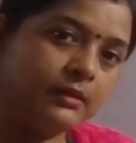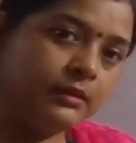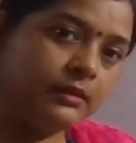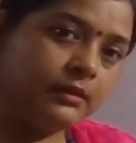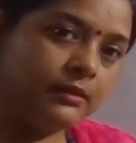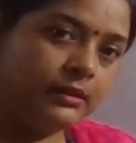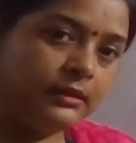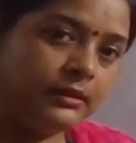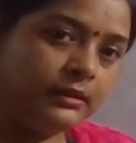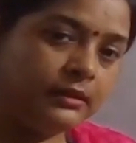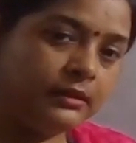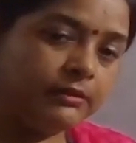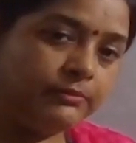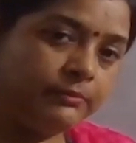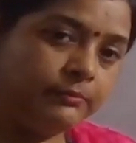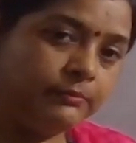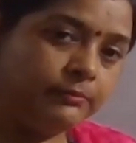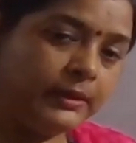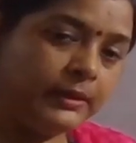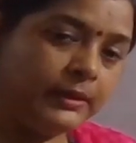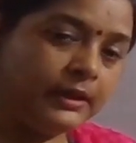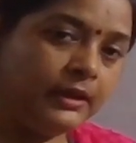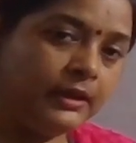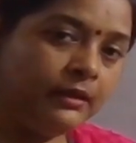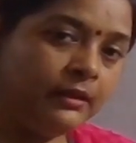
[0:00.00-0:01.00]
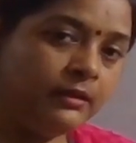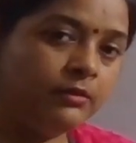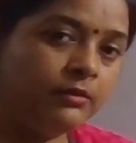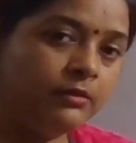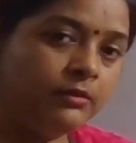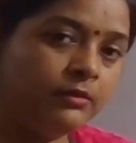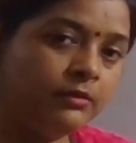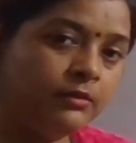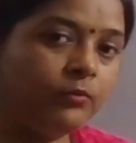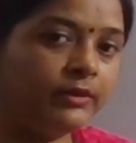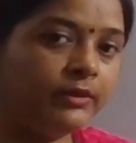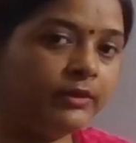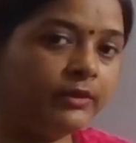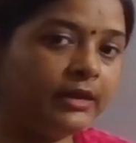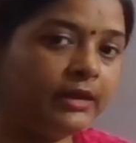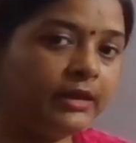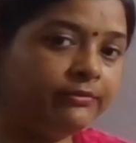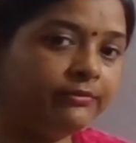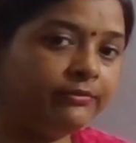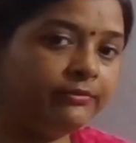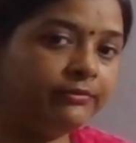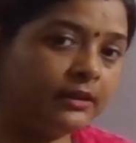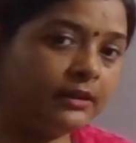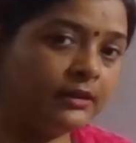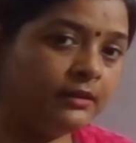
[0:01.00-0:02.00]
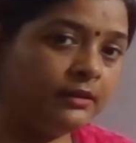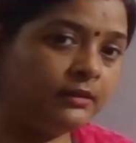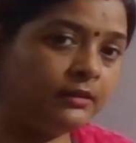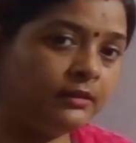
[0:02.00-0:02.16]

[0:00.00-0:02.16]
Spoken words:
In the beginning, what we had taken